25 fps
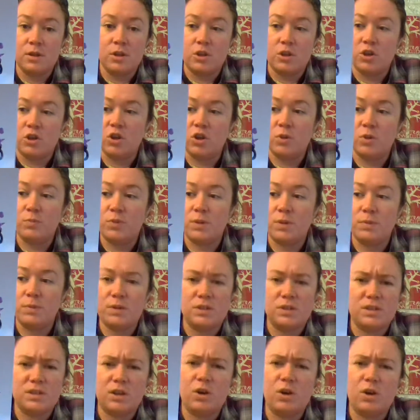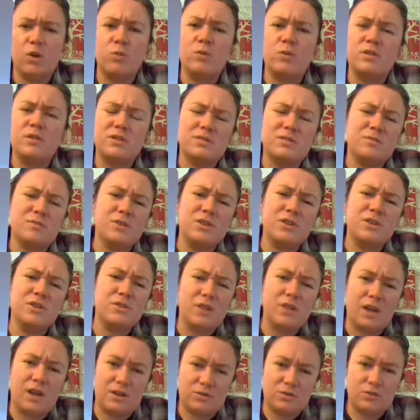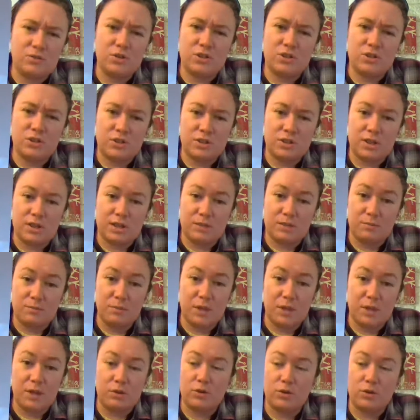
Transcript: You don't put people and say, oh, well, you're not Christian like me,